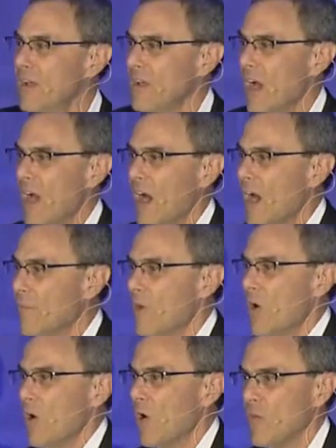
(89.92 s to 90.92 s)

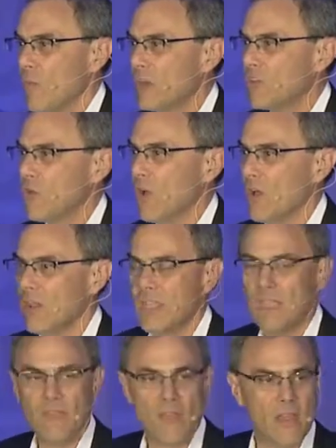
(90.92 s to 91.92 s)
Or the ritual
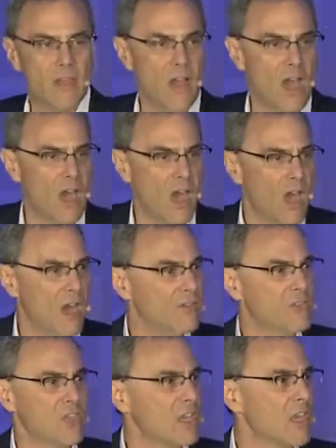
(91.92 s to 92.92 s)
even of
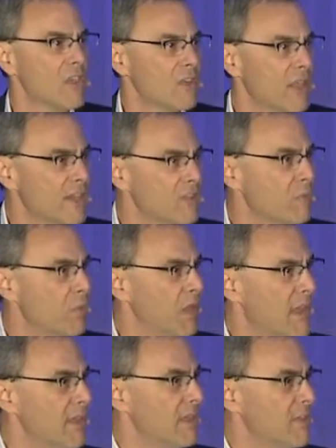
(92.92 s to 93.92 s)
syncing your latest
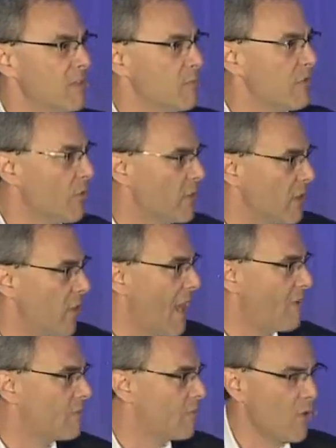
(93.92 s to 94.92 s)
playlist before you go
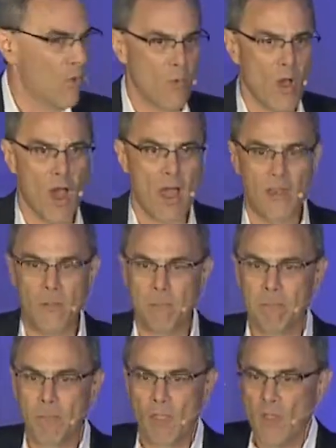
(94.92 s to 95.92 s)
out for a run.
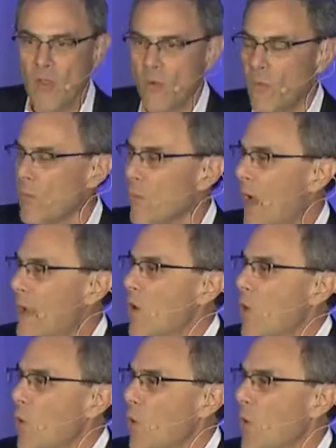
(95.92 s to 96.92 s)
Right?
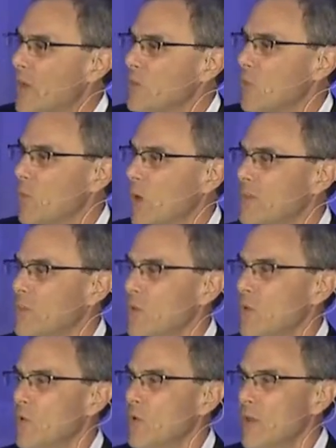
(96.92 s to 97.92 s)
What's
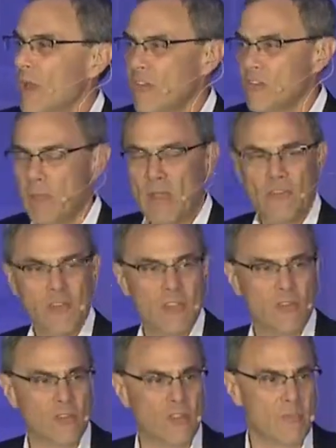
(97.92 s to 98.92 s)
especially
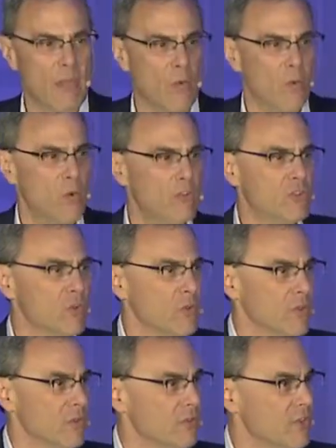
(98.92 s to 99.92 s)
interesting about
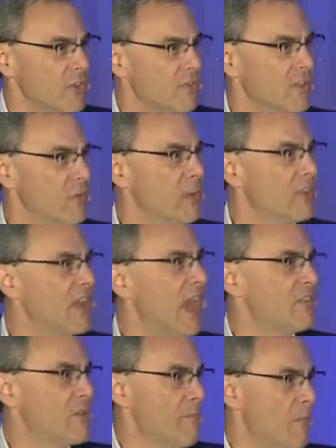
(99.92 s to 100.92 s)
rituals is that we
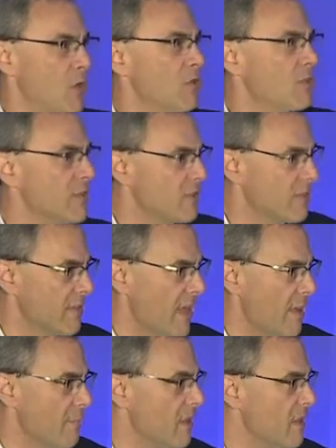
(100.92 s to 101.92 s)
attach emotions to
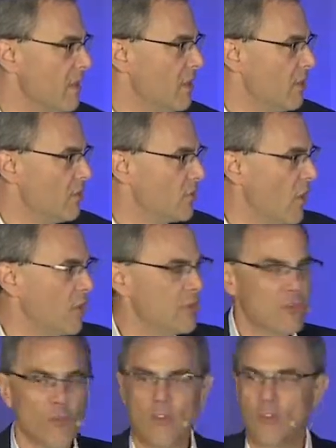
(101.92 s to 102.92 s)
them. So
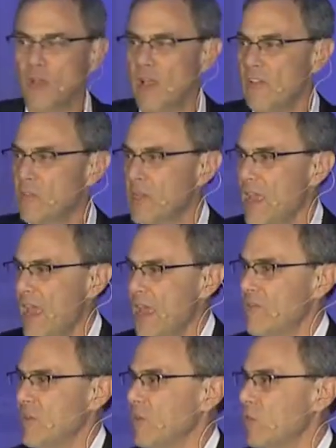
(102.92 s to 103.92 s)
these ritualized
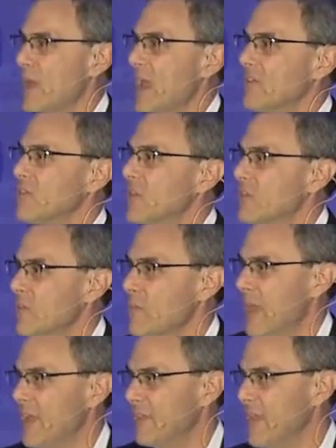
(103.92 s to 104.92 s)
behaviors, we
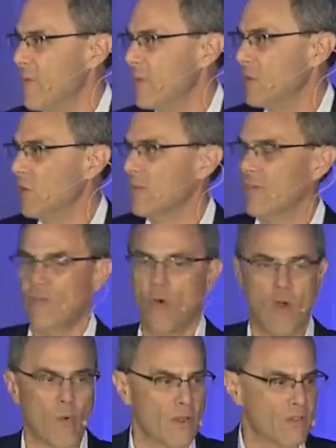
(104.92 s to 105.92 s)
anticipate them, we look
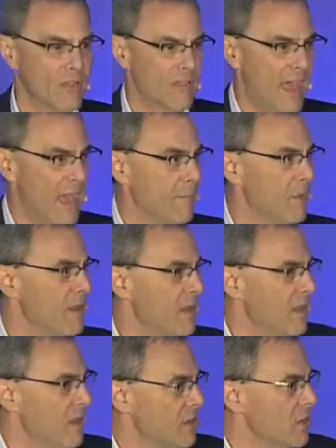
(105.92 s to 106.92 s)
forward to them.
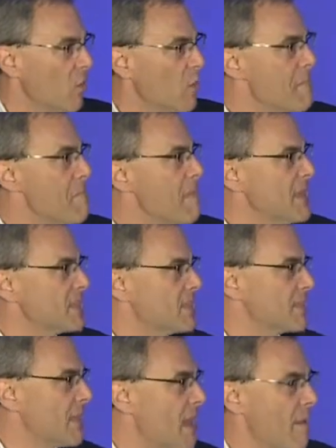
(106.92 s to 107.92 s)
You know, we
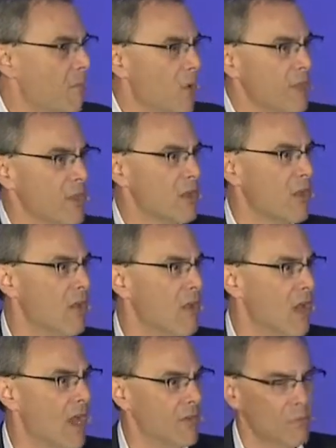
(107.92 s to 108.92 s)
miss them when they're
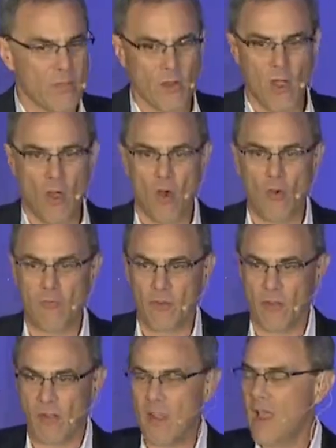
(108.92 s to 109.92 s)
gone, when they're
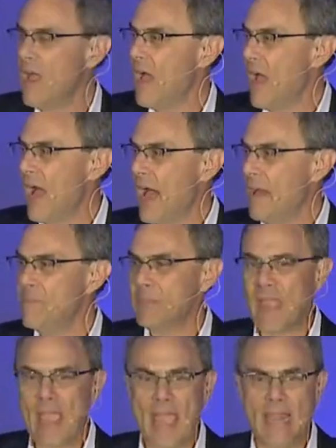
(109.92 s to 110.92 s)
over. And